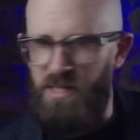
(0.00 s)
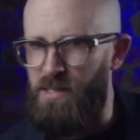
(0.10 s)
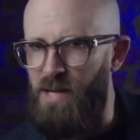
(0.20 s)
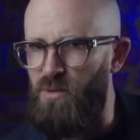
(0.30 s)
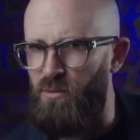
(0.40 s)
The
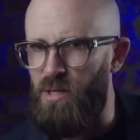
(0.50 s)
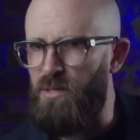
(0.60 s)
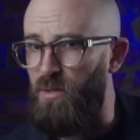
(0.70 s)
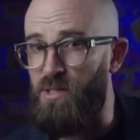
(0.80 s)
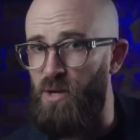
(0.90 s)
central
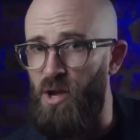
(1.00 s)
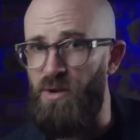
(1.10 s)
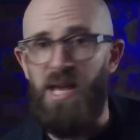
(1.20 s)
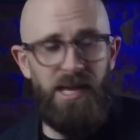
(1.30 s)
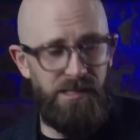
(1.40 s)
route, also known
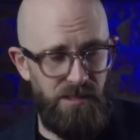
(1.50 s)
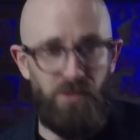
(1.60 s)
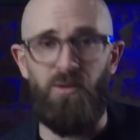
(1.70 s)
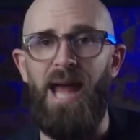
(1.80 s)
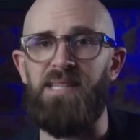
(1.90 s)
as the
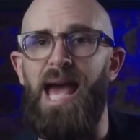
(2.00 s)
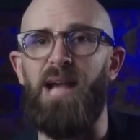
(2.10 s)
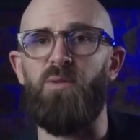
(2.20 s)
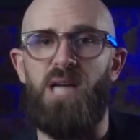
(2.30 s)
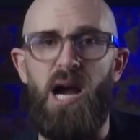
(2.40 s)
Grand
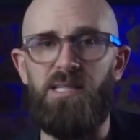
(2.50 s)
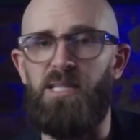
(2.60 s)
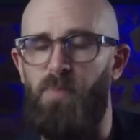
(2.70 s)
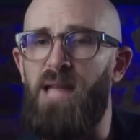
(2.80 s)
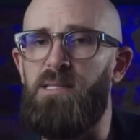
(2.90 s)
Aqueduct,
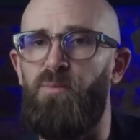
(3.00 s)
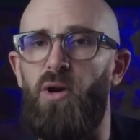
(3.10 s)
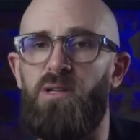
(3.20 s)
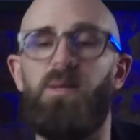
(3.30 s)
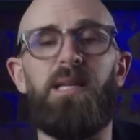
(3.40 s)
spans
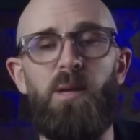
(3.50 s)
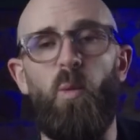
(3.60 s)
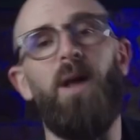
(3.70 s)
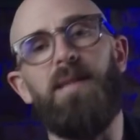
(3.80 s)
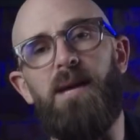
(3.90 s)
approximately
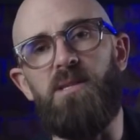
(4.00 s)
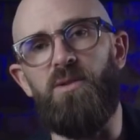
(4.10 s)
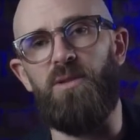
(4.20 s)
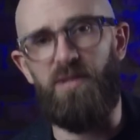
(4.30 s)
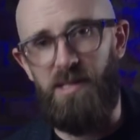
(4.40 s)

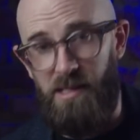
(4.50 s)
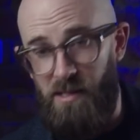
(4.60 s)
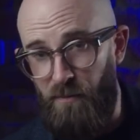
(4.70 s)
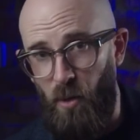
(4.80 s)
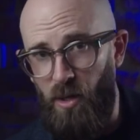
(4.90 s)

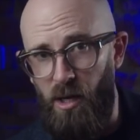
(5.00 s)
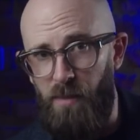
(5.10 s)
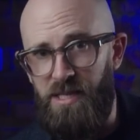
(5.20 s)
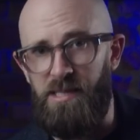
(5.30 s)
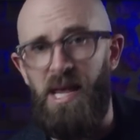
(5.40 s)
1,264
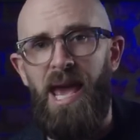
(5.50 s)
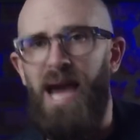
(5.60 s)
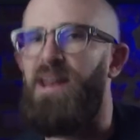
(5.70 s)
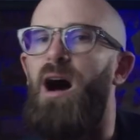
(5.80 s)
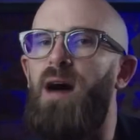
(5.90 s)
kilometers
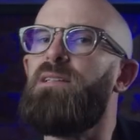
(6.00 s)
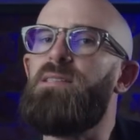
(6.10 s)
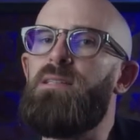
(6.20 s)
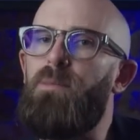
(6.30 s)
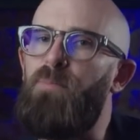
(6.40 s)
and
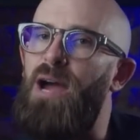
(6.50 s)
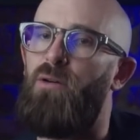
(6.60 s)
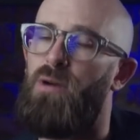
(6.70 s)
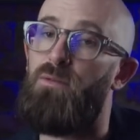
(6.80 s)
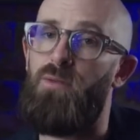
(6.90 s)
harnesses the
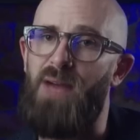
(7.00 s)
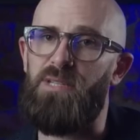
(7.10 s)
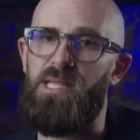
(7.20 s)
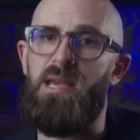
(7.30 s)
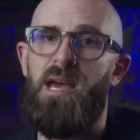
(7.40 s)
power of
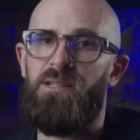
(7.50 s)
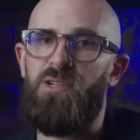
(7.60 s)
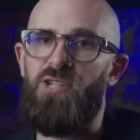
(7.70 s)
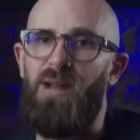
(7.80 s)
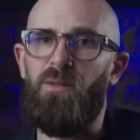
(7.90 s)
gravity to
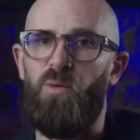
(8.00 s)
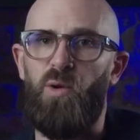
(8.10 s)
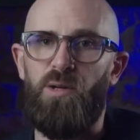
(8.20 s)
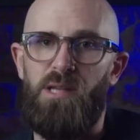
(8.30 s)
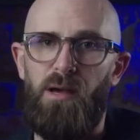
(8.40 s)
channel the
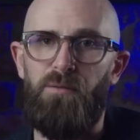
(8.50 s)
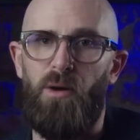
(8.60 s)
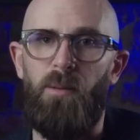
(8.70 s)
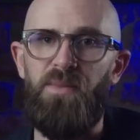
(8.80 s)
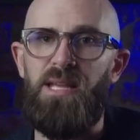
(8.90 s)
water
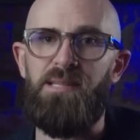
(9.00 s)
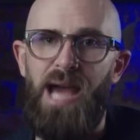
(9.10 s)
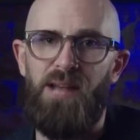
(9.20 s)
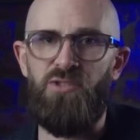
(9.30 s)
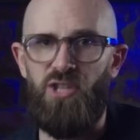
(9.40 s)
from the
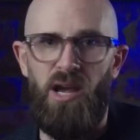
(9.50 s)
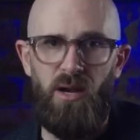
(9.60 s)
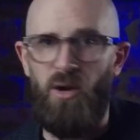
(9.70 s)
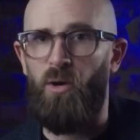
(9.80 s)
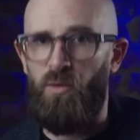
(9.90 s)

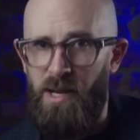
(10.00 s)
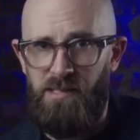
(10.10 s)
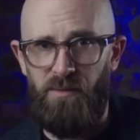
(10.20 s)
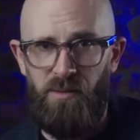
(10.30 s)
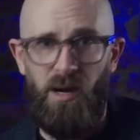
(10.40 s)
Danjiangkou
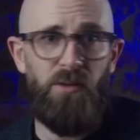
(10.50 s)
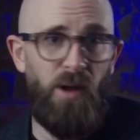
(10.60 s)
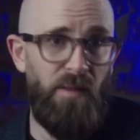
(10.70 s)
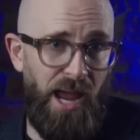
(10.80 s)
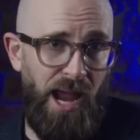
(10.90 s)
Reservoir
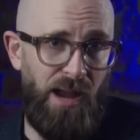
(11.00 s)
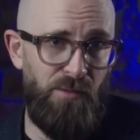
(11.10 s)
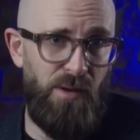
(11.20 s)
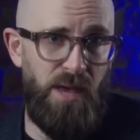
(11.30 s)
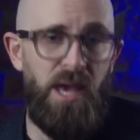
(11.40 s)
on the Han
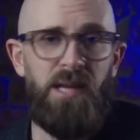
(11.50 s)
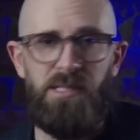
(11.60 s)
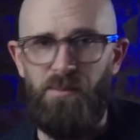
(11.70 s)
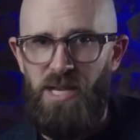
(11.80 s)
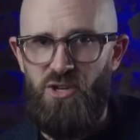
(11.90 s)
River
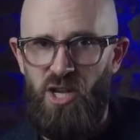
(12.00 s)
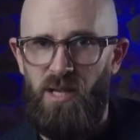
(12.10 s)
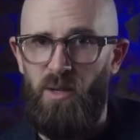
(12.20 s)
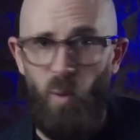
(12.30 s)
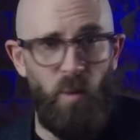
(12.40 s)
to
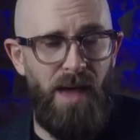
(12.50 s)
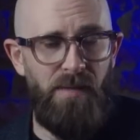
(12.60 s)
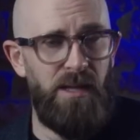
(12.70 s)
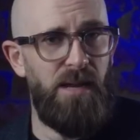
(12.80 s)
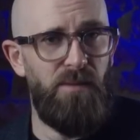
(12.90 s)
Beijing,
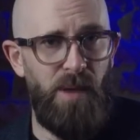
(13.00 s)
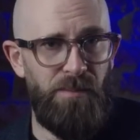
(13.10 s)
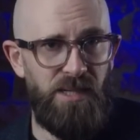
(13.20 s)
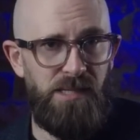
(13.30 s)
without the need for pumping